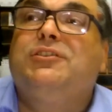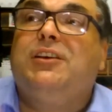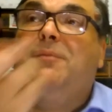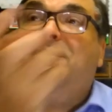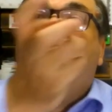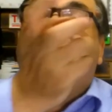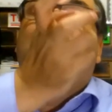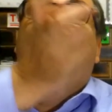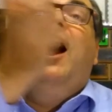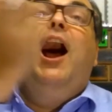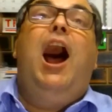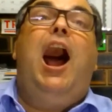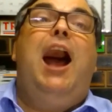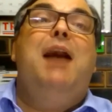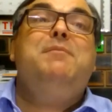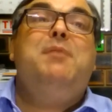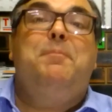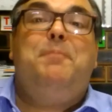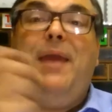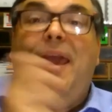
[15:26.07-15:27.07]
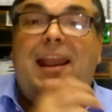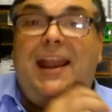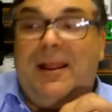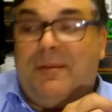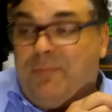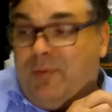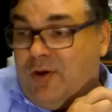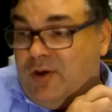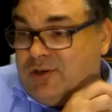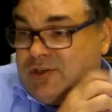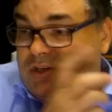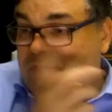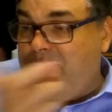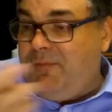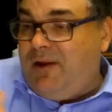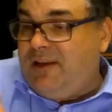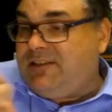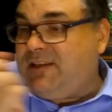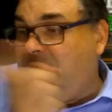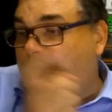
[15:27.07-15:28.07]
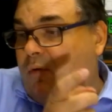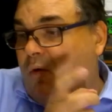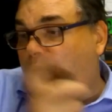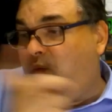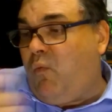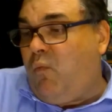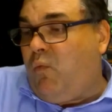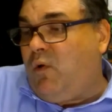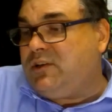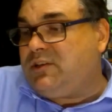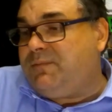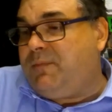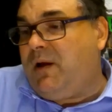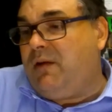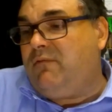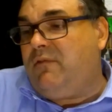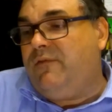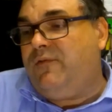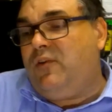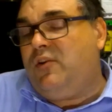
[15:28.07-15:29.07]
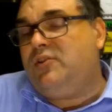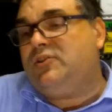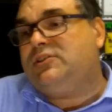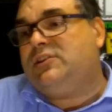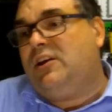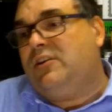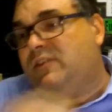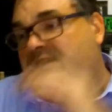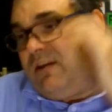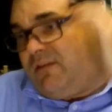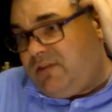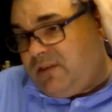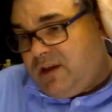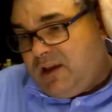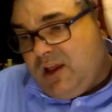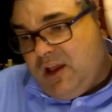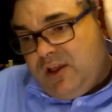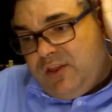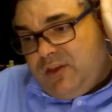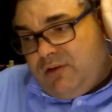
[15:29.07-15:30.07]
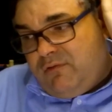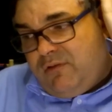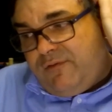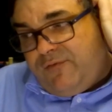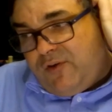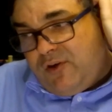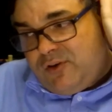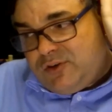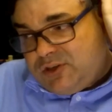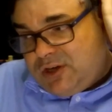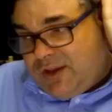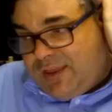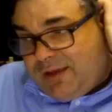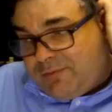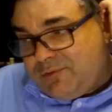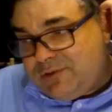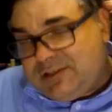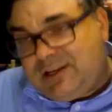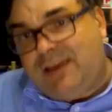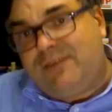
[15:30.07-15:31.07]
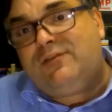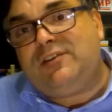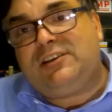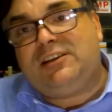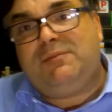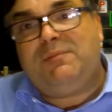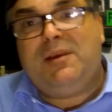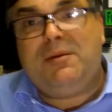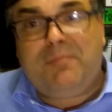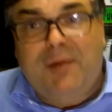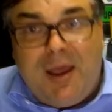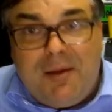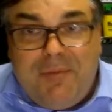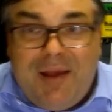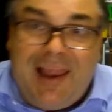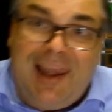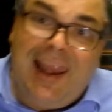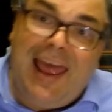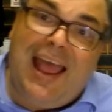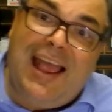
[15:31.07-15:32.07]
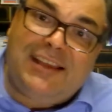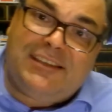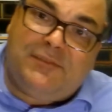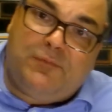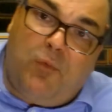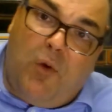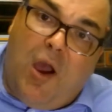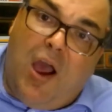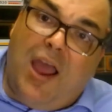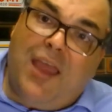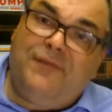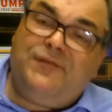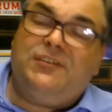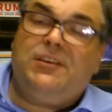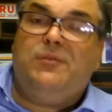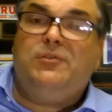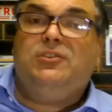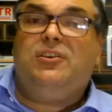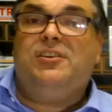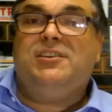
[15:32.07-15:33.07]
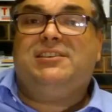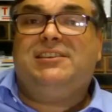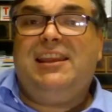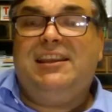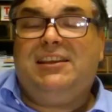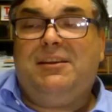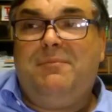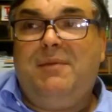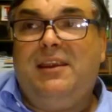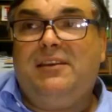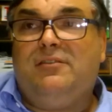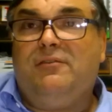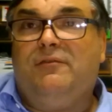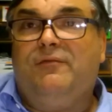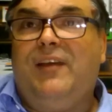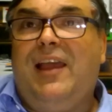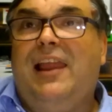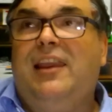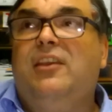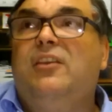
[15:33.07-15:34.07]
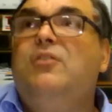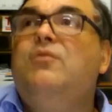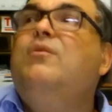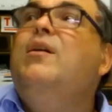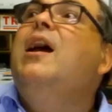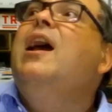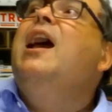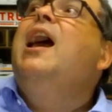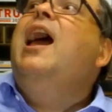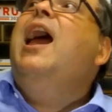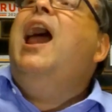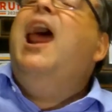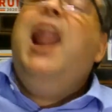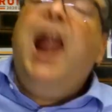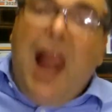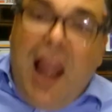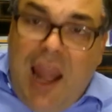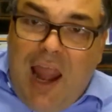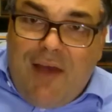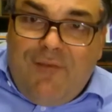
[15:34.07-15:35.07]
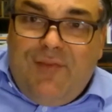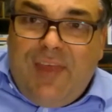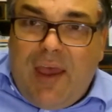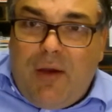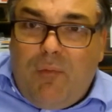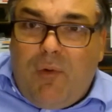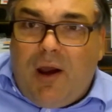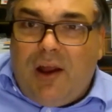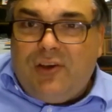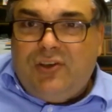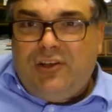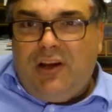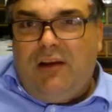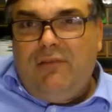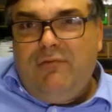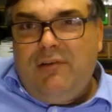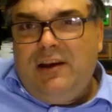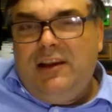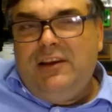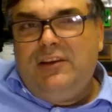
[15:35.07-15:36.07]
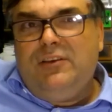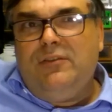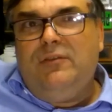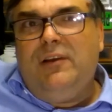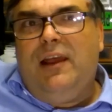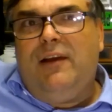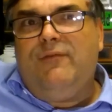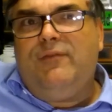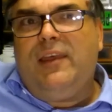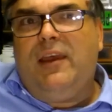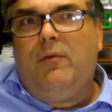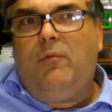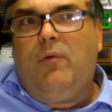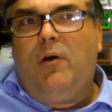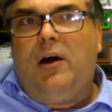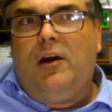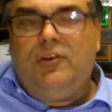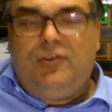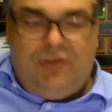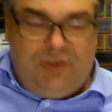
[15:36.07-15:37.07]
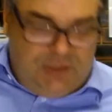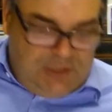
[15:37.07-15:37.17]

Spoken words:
I mean, I'm a paddock person. You might say, well, what's my Reverso there? And the Reverso, that was given to me by my last wife. So it's got sentimental value. And I love that watch. I really do love that watch.